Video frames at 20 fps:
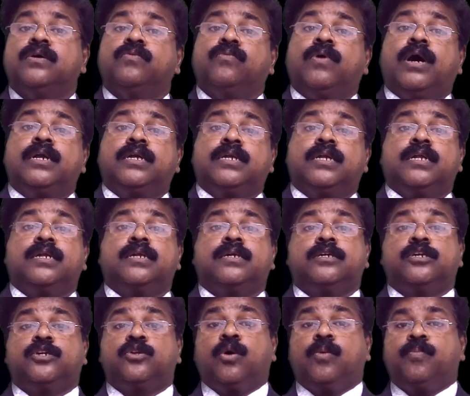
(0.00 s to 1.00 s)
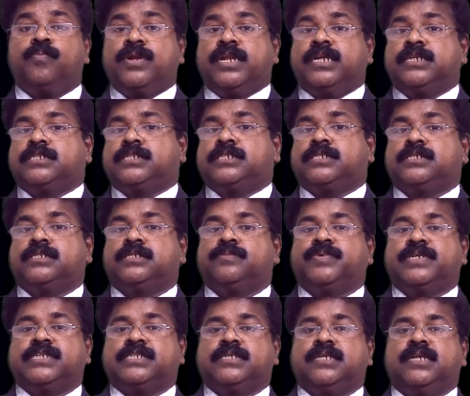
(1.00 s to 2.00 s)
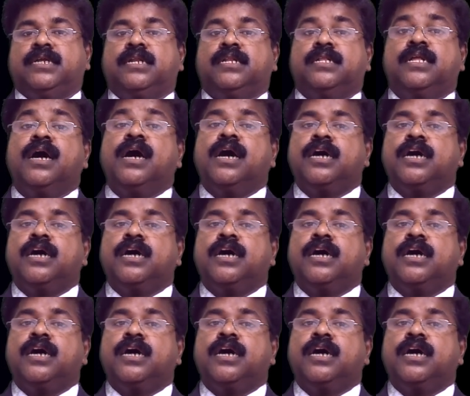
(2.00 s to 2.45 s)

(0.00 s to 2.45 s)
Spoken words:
water droplets present in the